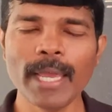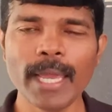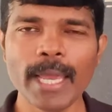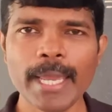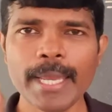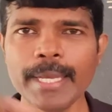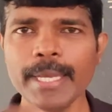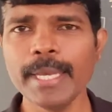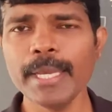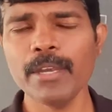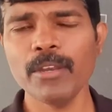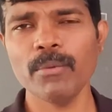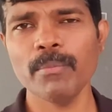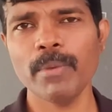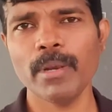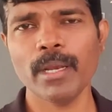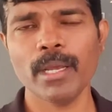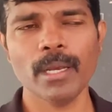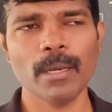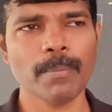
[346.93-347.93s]
any
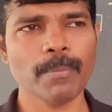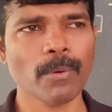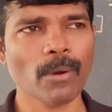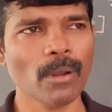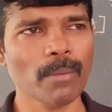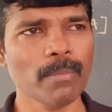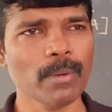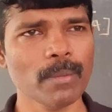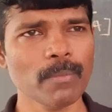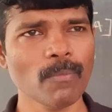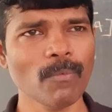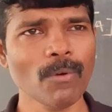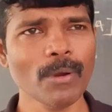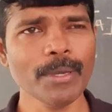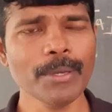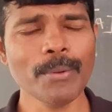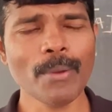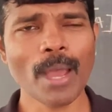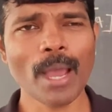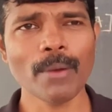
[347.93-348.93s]
numerical problem,
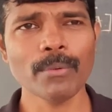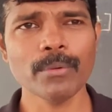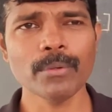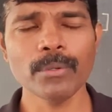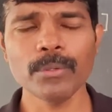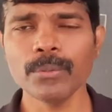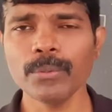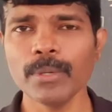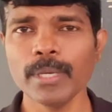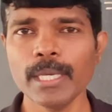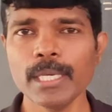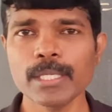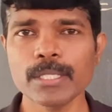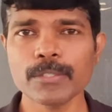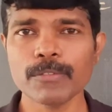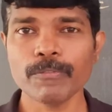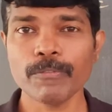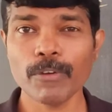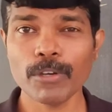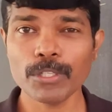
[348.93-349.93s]
what you have to do
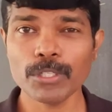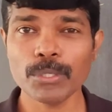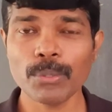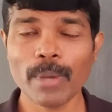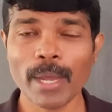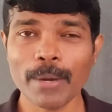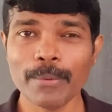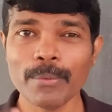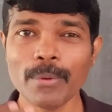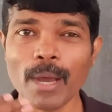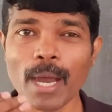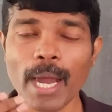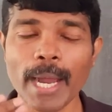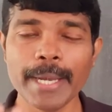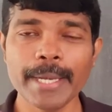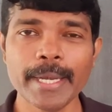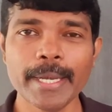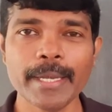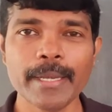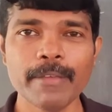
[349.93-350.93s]
is, first you have to
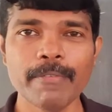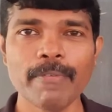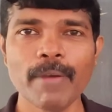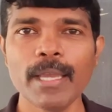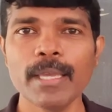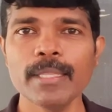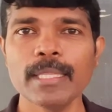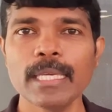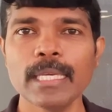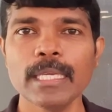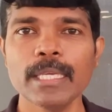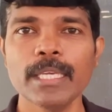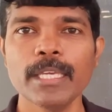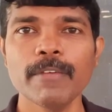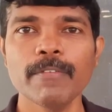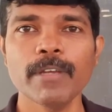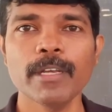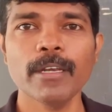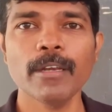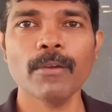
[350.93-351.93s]
identify the
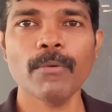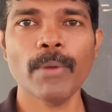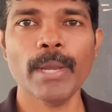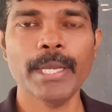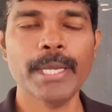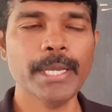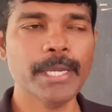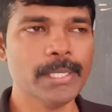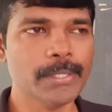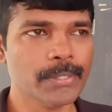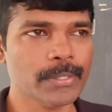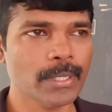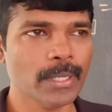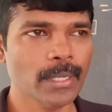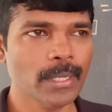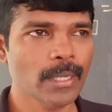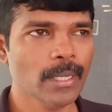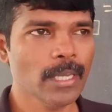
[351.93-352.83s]
given quantities.